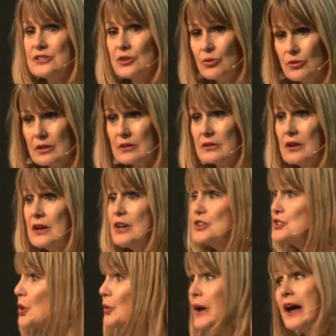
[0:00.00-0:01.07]
Don't,
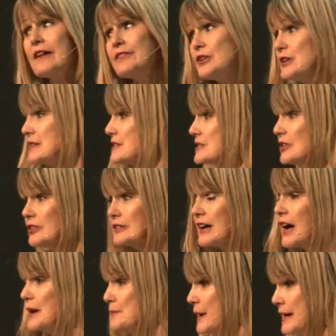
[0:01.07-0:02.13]
don't ever insult
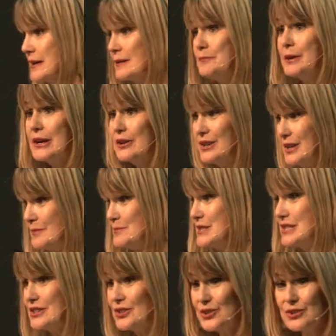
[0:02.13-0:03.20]
God by comparing him to
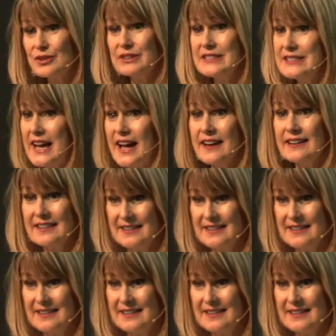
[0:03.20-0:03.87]
your earthly dad.